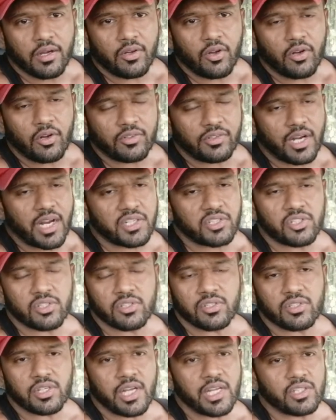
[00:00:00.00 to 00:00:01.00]

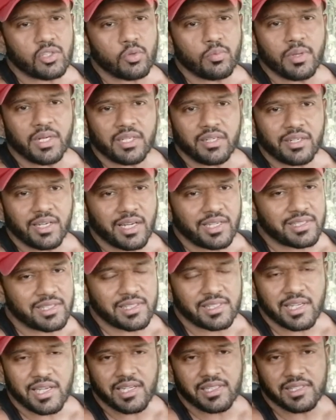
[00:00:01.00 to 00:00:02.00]
contractions, isometric
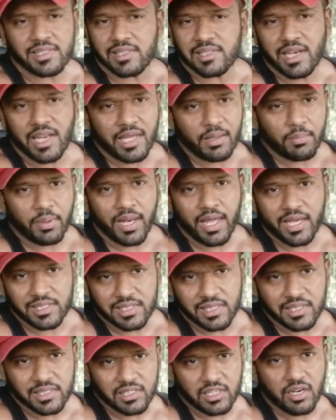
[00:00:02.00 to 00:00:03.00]
exercises like
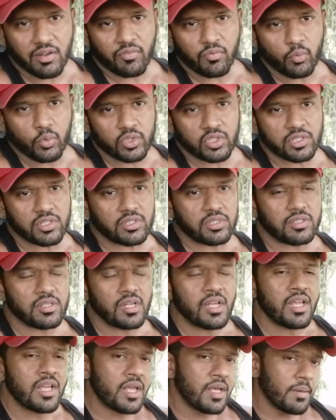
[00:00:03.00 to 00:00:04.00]
planks and stuff, which is
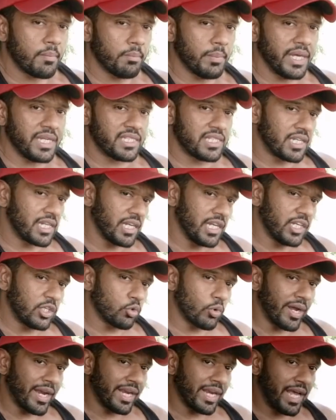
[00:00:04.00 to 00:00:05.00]
basically
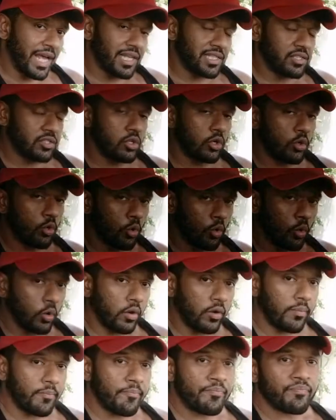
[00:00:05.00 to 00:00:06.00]
to enhance the
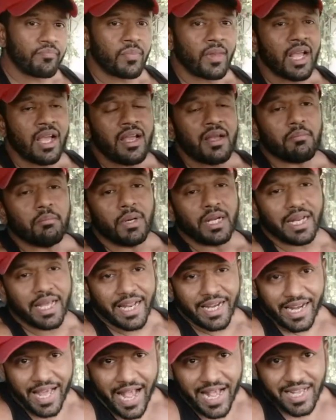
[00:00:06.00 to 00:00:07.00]
core. But
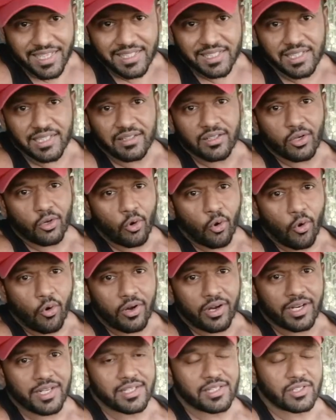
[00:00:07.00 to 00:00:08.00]
enhancing the
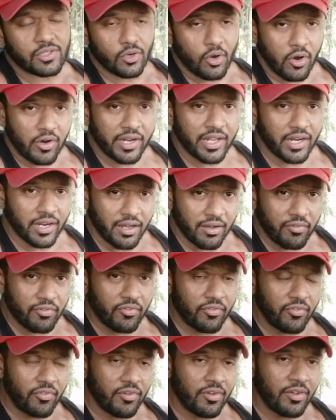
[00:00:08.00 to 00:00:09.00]
core is not
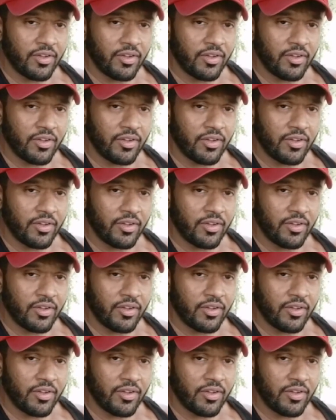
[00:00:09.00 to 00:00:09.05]
enough.